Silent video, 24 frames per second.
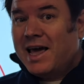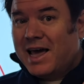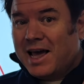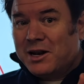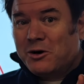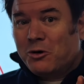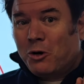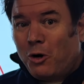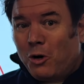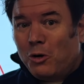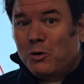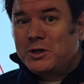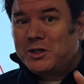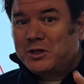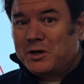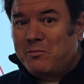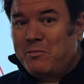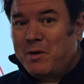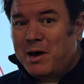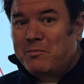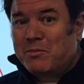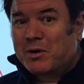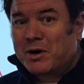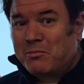And always
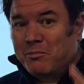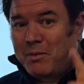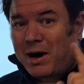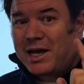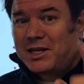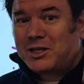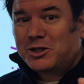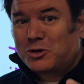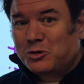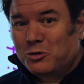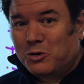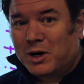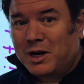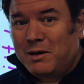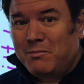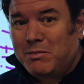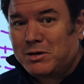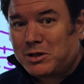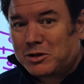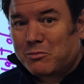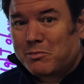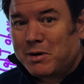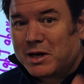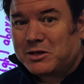remember my story,
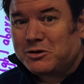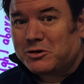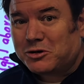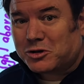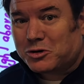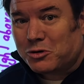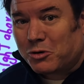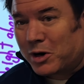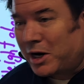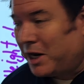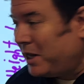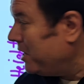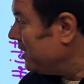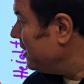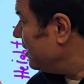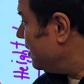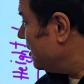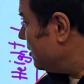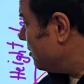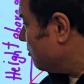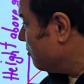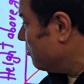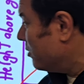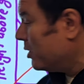Mr. Dobrescu's
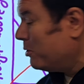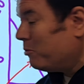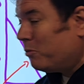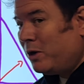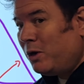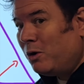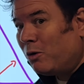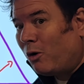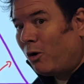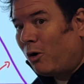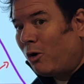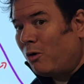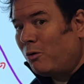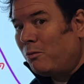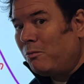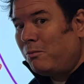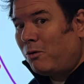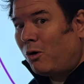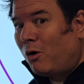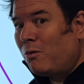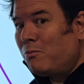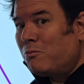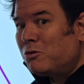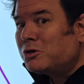story, when we
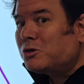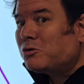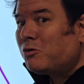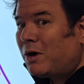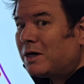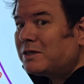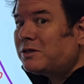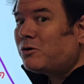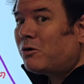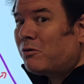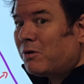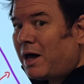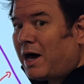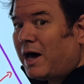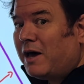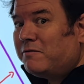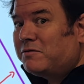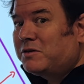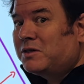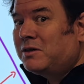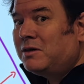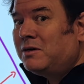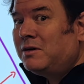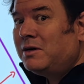almost lost our
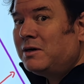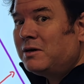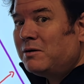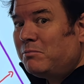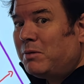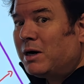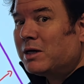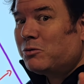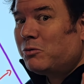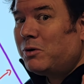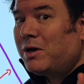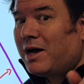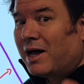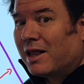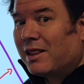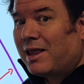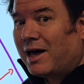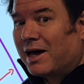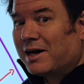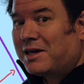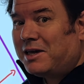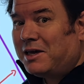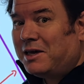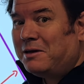lives, but we got
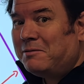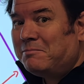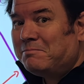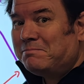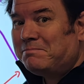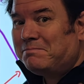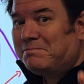lucky.